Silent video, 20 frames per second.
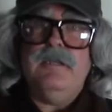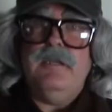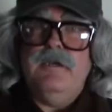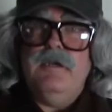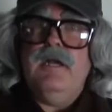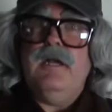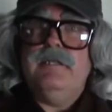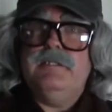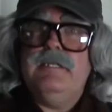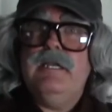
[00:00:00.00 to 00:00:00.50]
they're
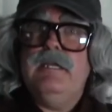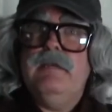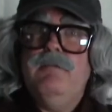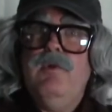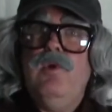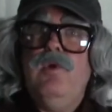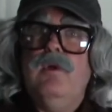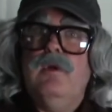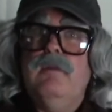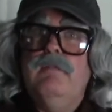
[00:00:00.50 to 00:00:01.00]
not
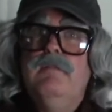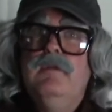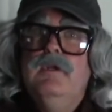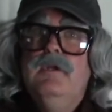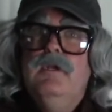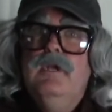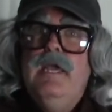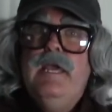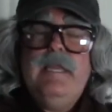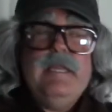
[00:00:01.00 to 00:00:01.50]
anymore.
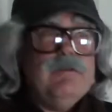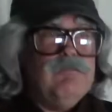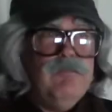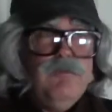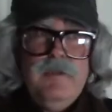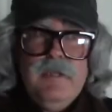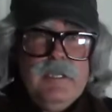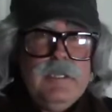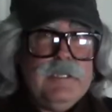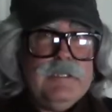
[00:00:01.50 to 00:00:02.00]
And it
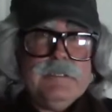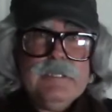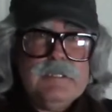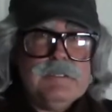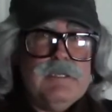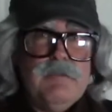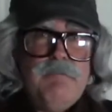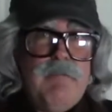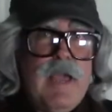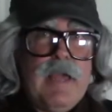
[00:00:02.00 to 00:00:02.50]
really
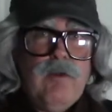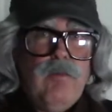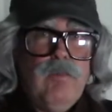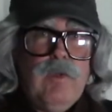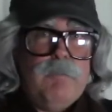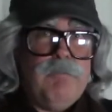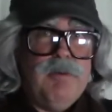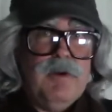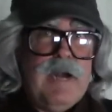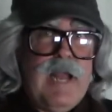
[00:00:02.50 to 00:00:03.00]
doesn't matter
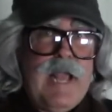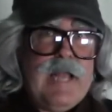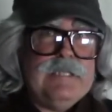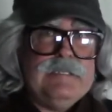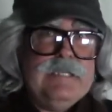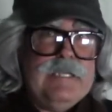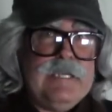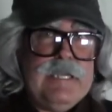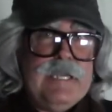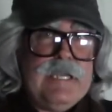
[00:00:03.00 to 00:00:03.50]
what
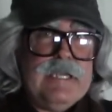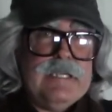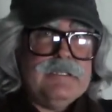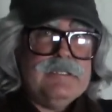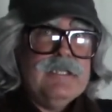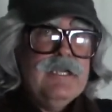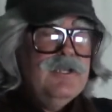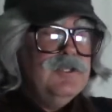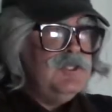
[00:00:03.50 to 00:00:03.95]
brand it is.